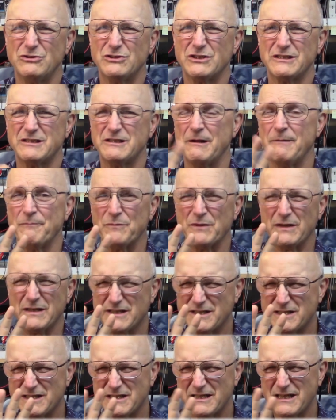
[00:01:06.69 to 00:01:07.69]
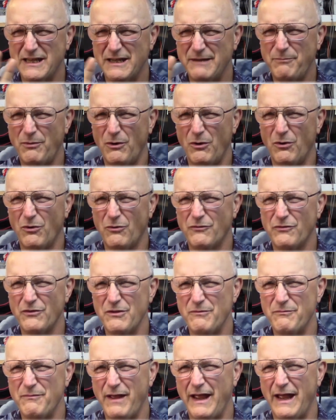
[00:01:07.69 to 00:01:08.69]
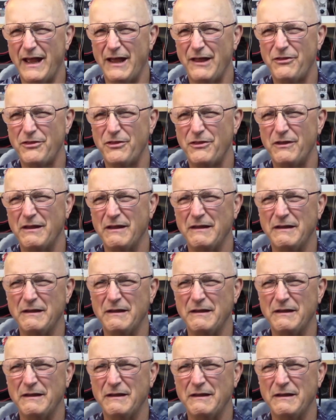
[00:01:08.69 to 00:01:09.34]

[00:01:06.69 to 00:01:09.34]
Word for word: Just skip over the math